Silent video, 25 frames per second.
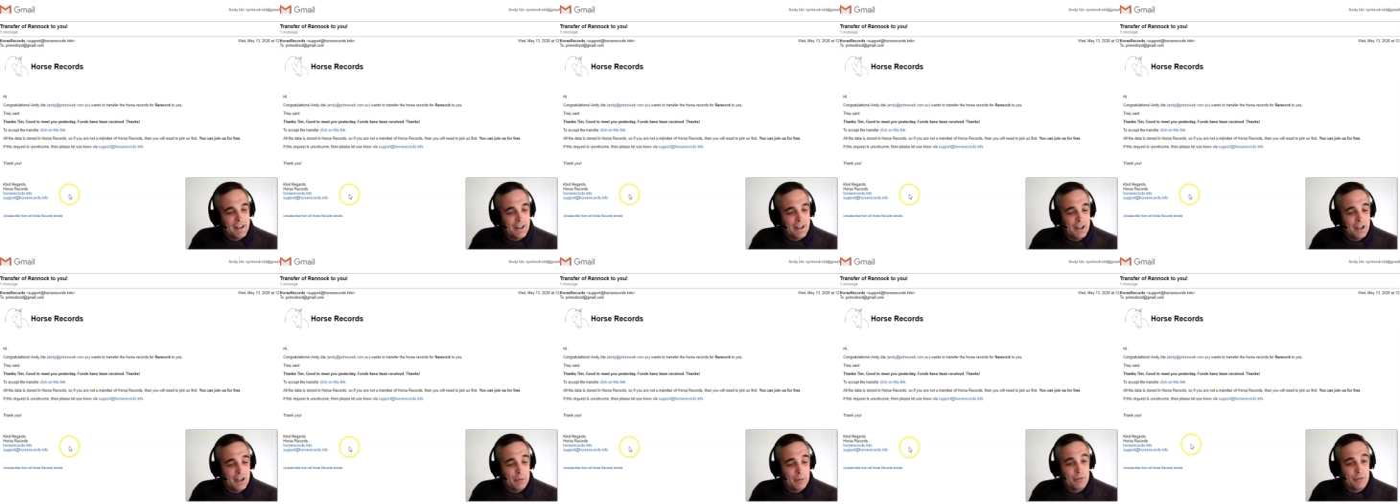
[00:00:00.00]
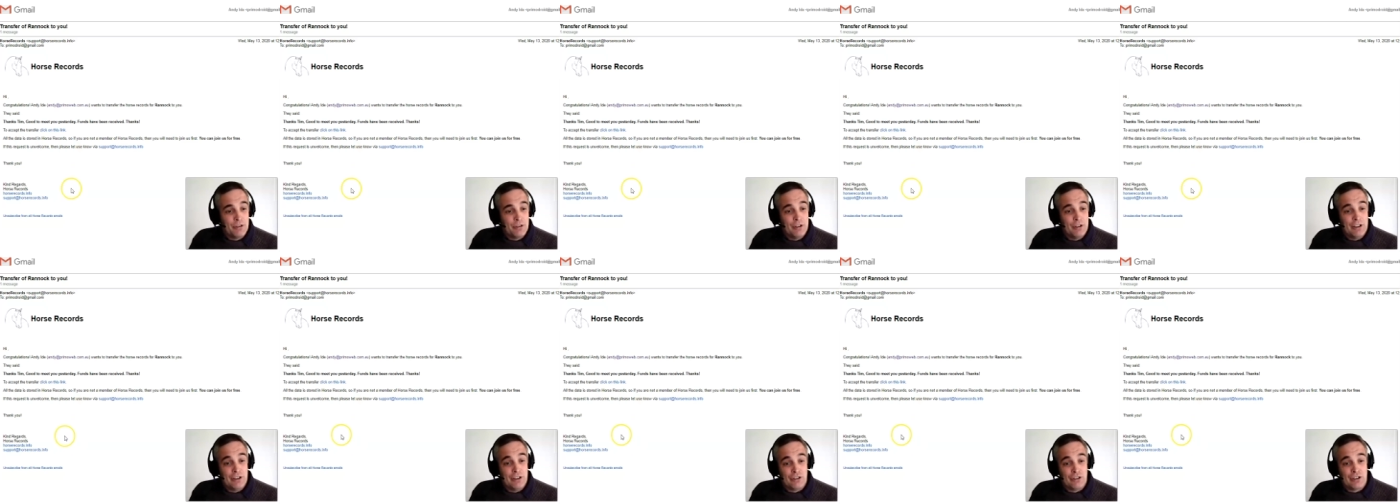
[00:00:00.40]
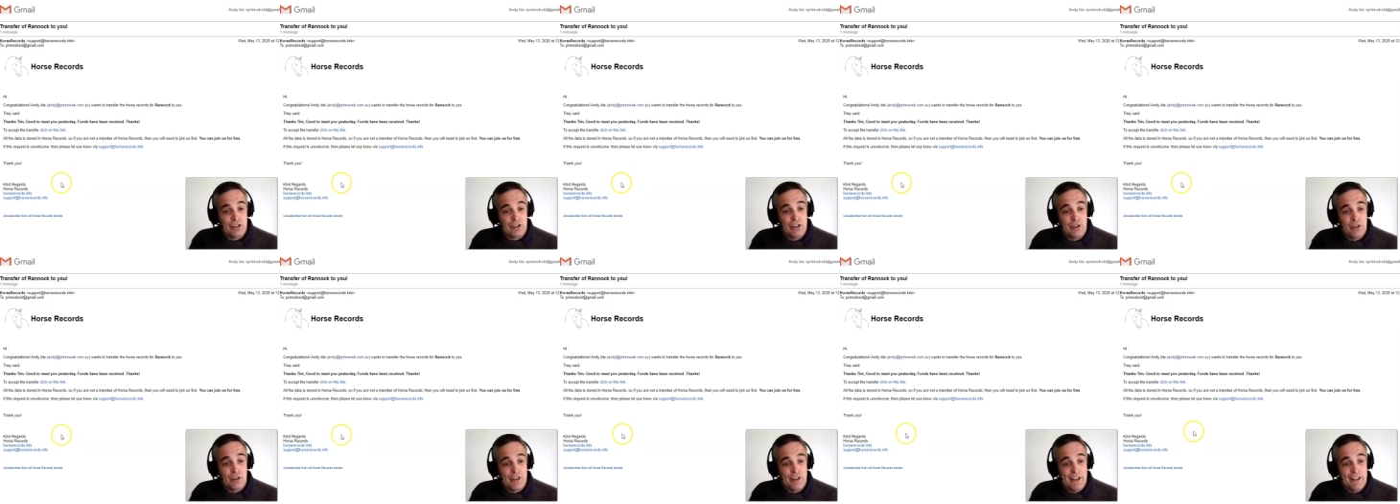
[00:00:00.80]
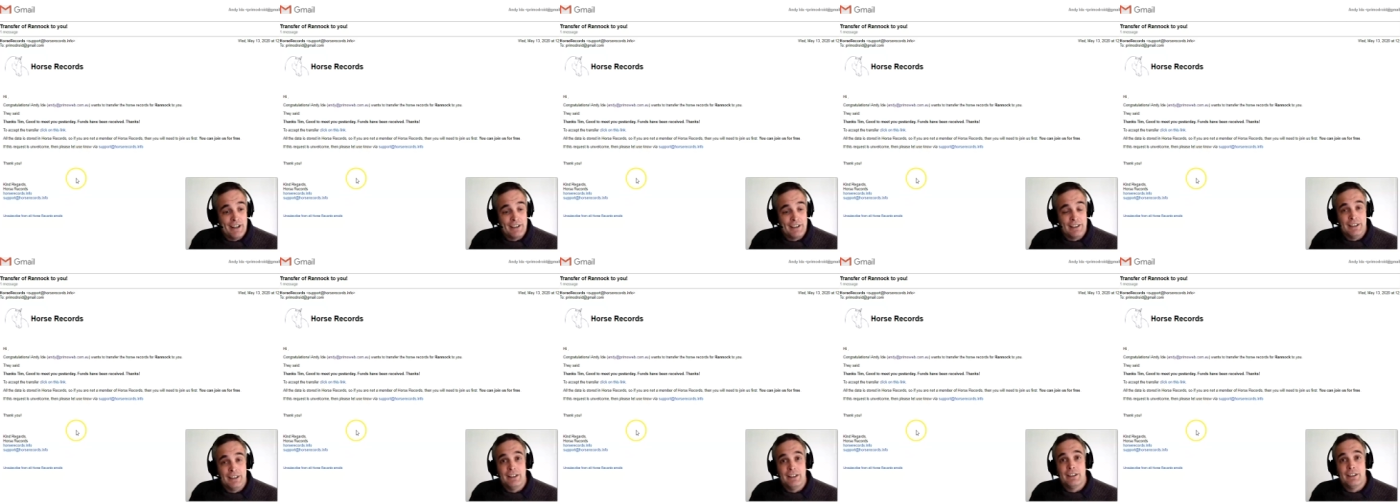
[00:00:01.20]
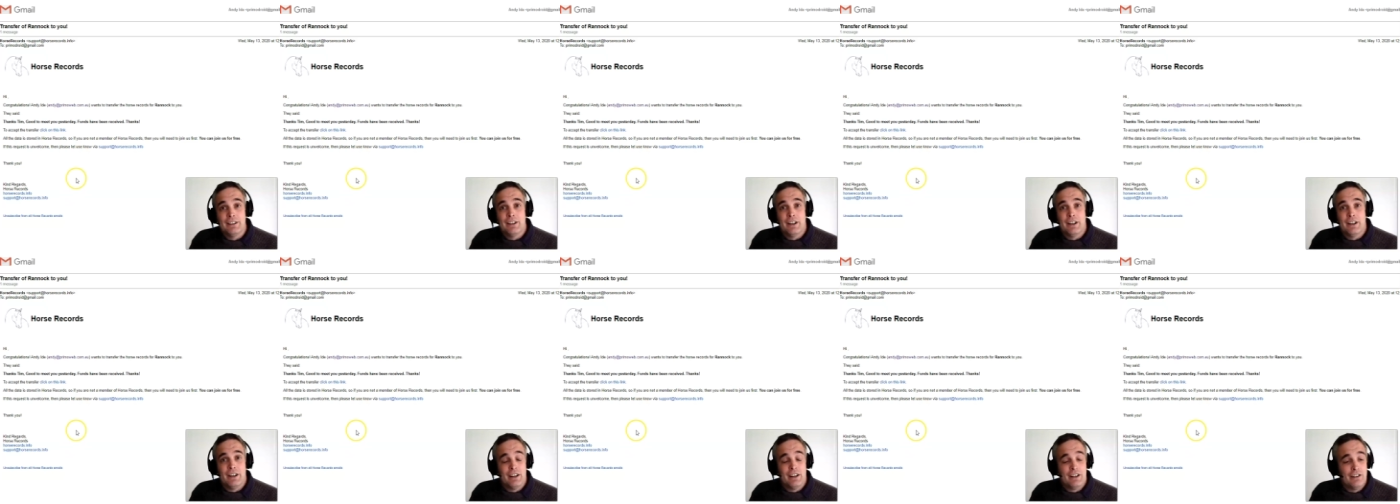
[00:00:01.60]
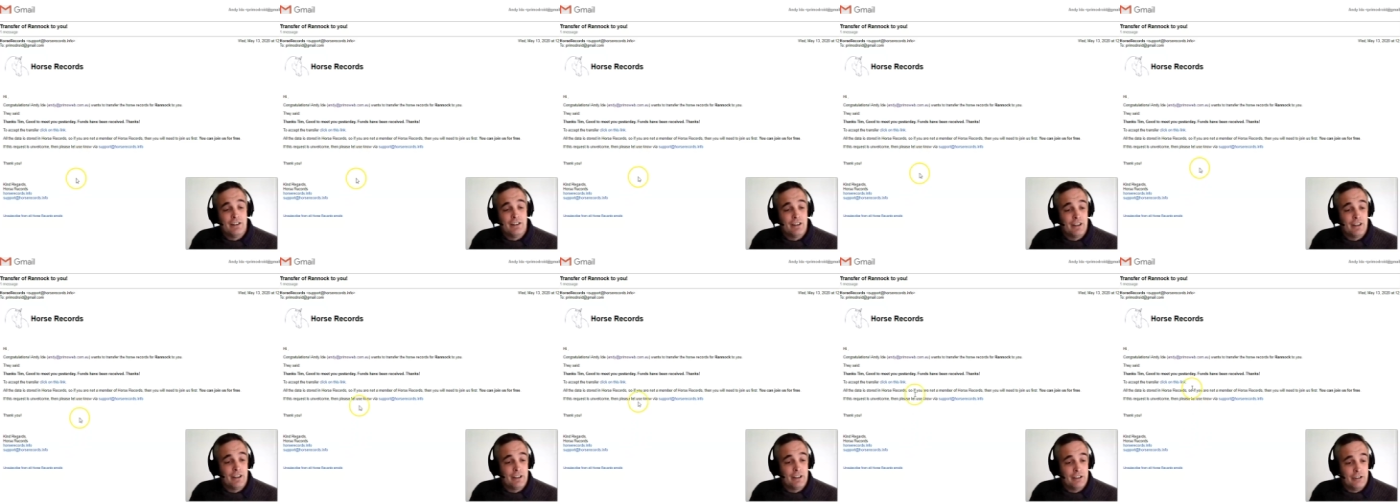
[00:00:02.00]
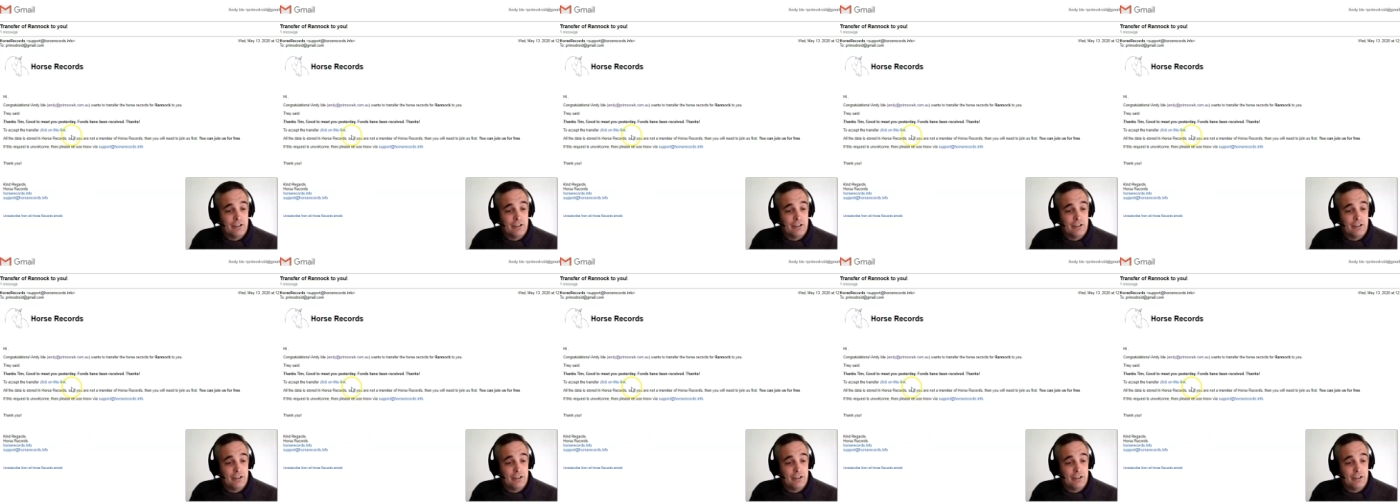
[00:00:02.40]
Um, so let's click on that link and uh,